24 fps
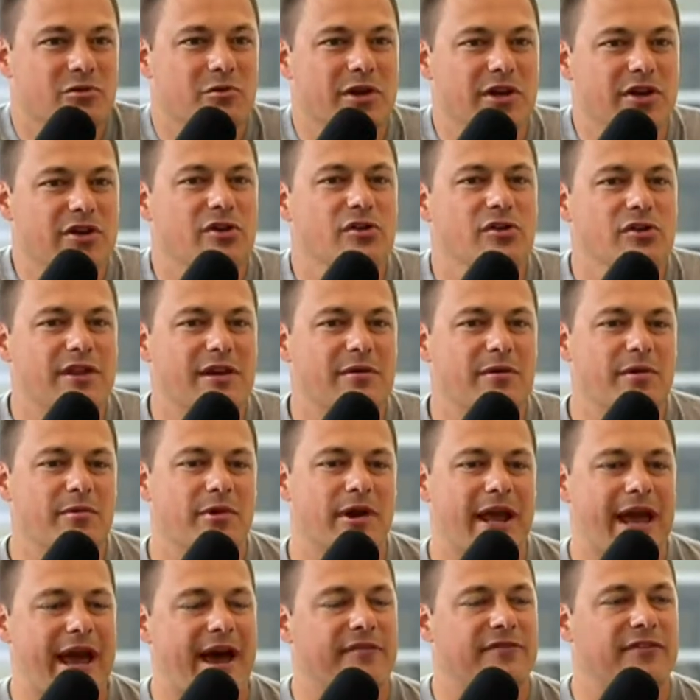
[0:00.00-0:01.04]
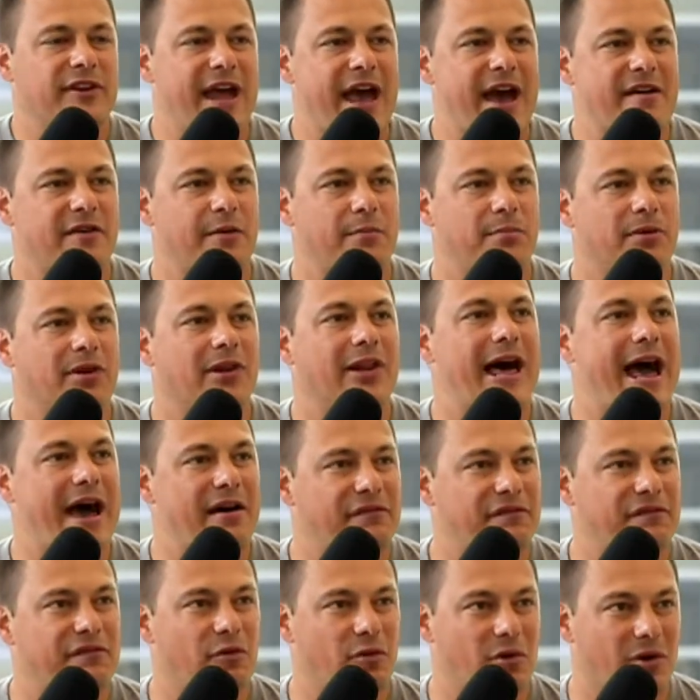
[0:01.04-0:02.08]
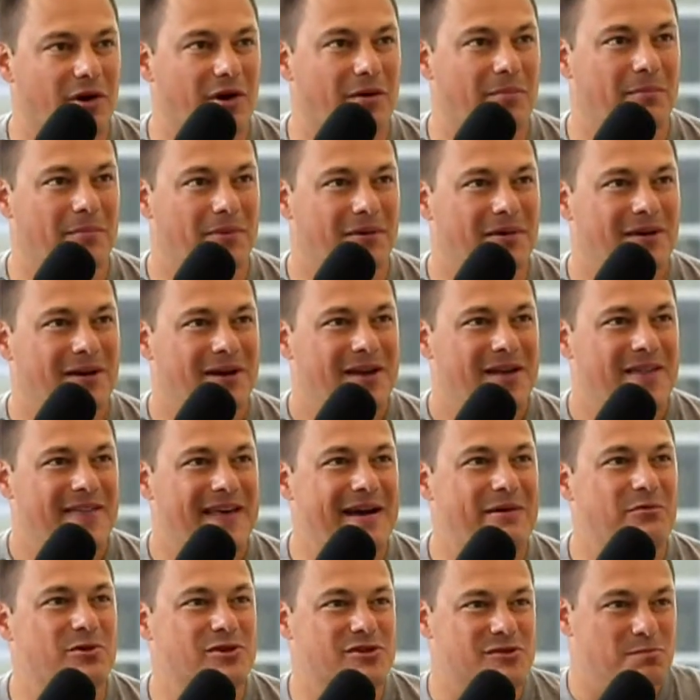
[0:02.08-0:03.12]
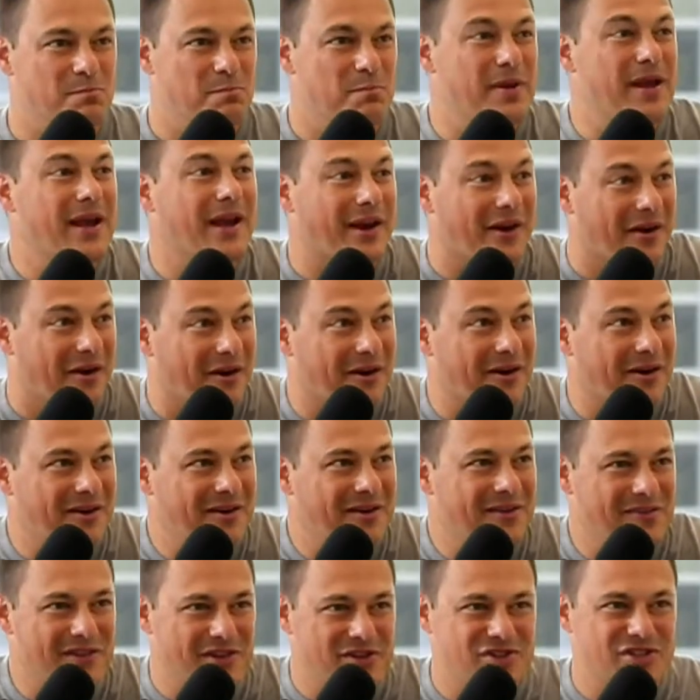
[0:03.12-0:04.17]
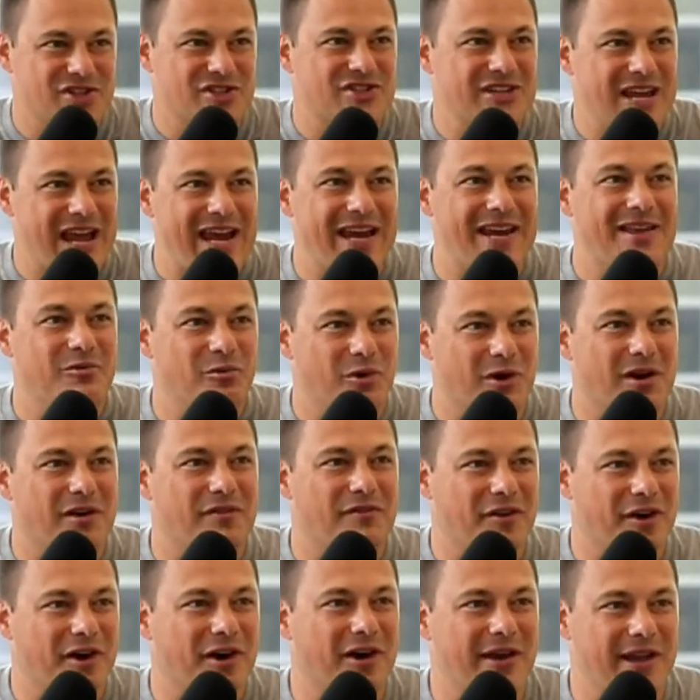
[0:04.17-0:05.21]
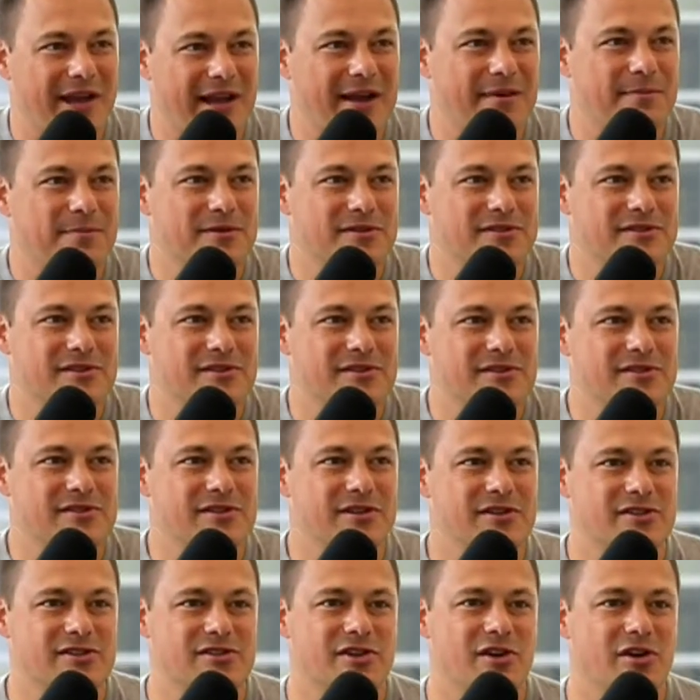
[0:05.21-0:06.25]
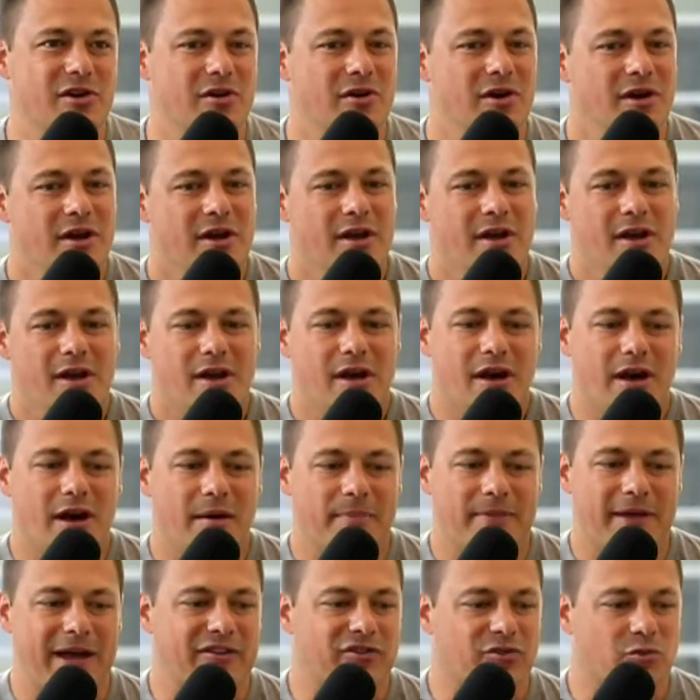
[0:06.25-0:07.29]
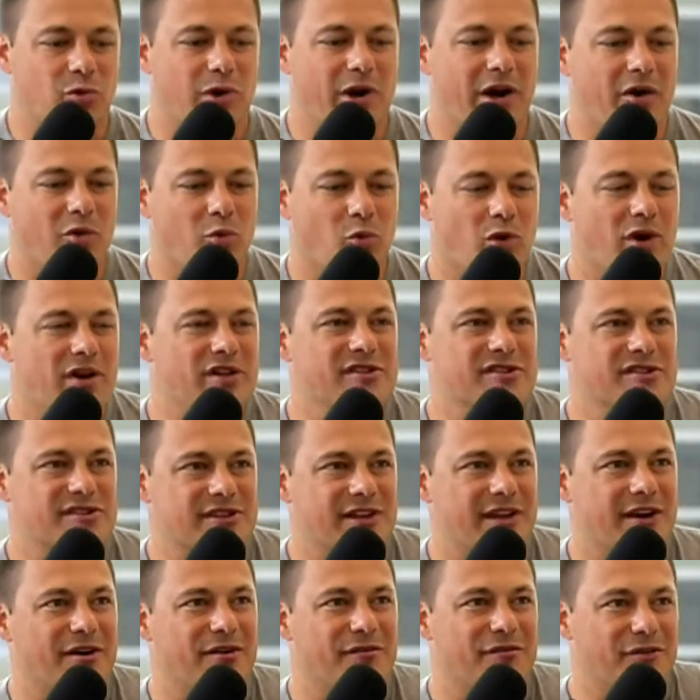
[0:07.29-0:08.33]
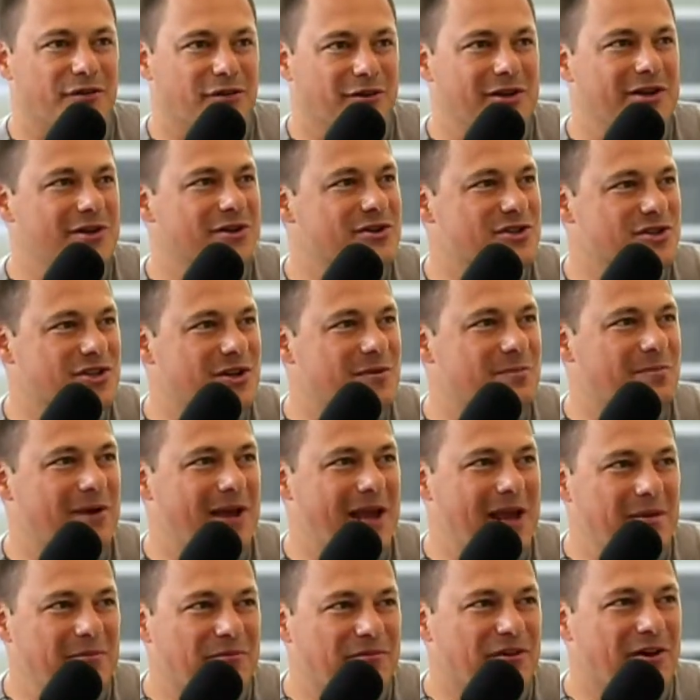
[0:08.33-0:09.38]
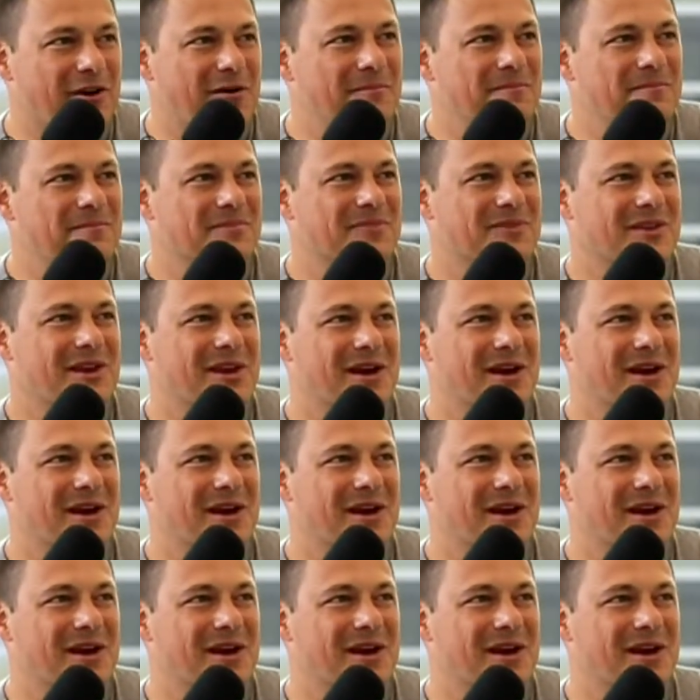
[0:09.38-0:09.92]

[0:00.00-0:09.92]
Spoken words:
So we knew that we would have to have a platform that was bigger than just any one of our campuses. And so that's where One Center for Leadership came from.